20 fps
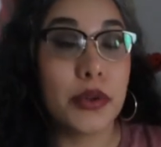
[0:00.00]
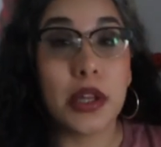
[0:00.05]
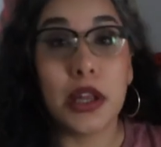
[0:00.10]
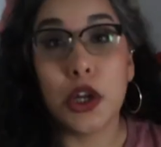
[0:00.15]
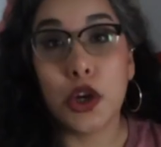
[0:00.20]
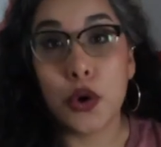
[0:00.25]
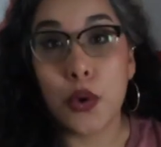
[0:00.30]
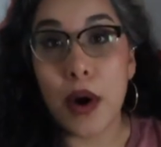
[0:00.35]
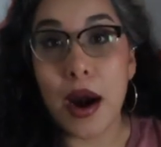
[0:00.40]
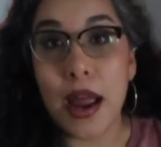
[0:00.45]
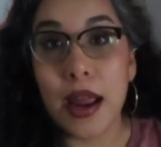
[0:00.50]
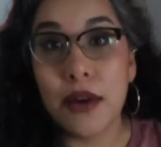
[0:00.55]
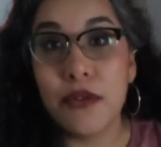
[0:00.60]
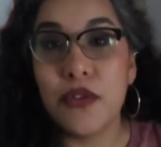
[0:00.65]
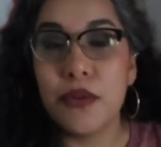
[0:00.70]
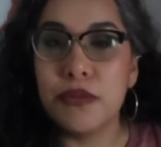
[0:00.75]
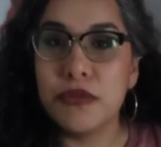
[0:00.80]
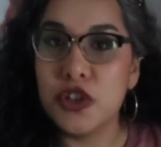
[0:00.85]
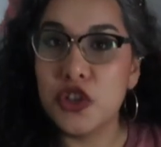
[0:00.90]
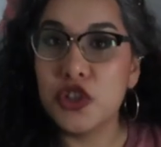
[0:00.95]
was gonna cry
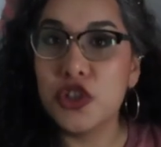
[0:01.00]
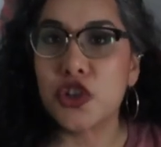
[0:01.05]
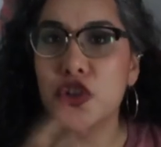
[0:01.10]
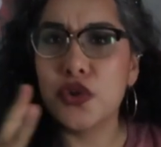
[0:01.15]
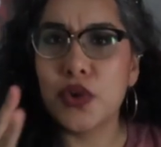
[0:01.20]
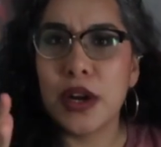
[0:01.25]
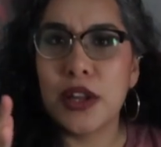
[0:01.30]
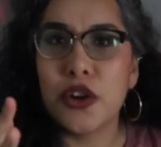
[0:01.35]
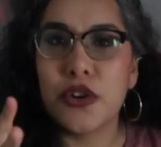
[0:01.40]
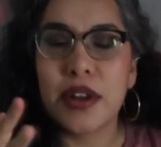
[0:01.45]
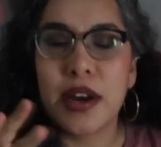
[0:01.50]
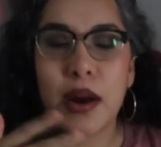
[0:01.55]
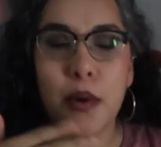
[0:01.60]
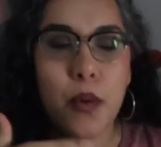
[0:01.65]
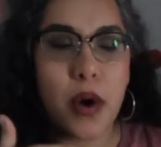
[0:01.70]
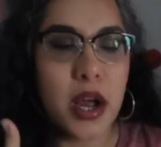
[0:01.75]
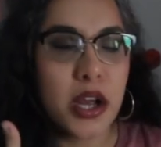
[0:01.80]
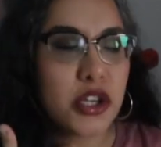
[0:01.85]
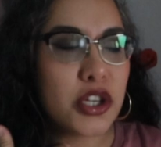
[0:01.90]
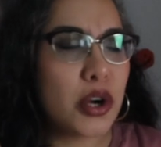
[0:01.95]
from just the trailer that I
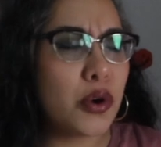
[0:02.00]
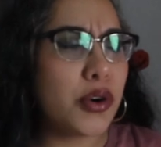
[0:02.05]
watched.